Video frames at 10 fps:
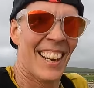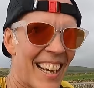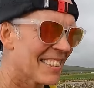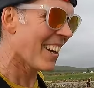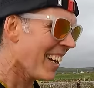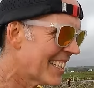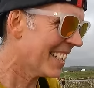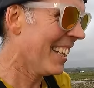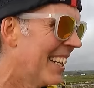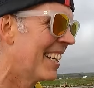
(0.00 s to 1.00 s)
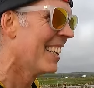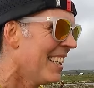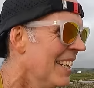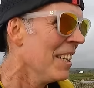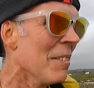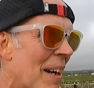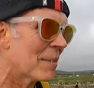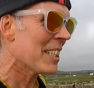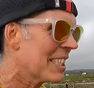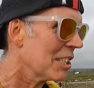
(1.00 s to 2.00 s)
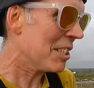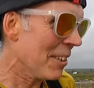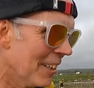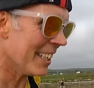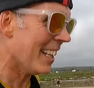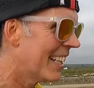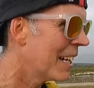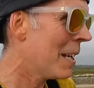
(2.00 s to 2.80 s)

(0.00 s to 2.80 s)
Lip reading: That was nice. Bumped into Stuart.